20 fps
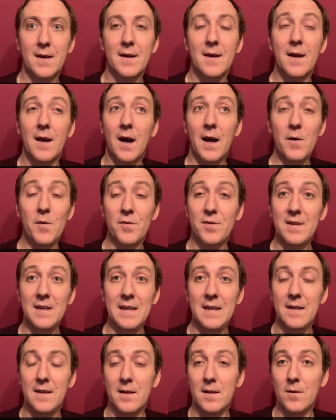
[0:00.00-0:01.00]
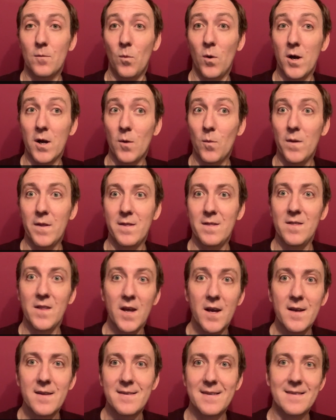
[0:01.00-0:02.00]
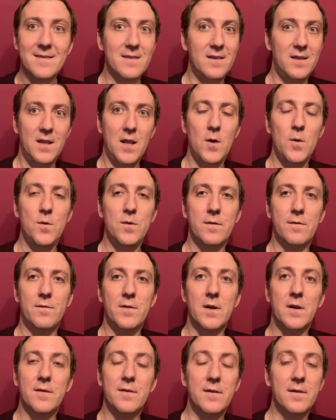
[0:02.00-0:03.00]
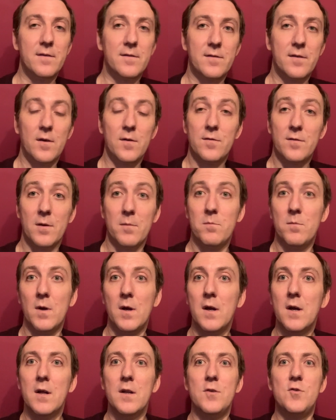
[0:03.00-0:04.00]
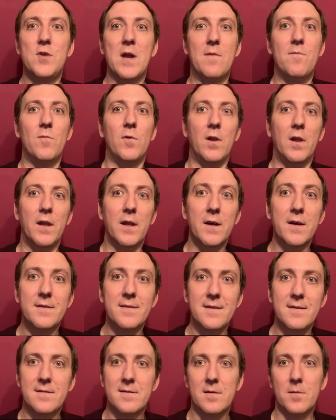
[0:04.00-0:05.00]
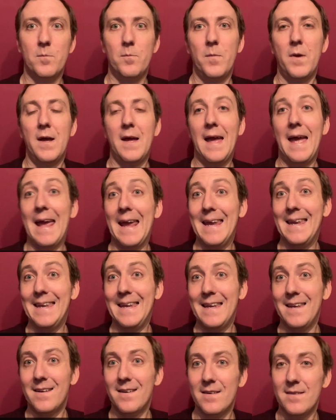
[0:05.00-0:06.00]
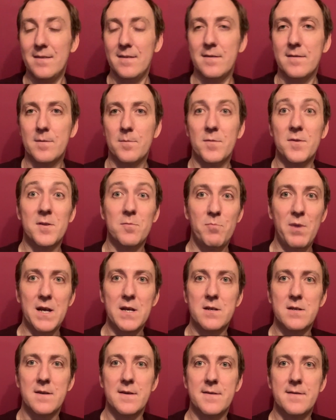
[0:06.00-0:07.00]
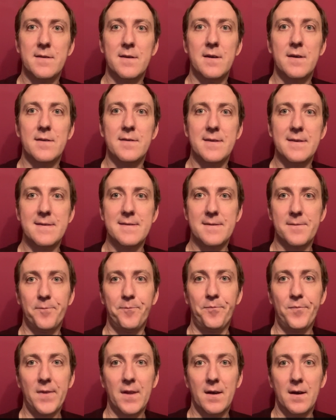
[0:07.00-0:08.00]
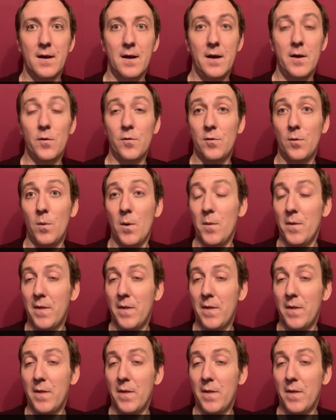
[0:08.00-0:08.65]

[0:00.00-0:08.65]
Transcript: I also work with nurses, loads of nurses. So some general nurses, some A&E nurses, some specialist nurses. I also work with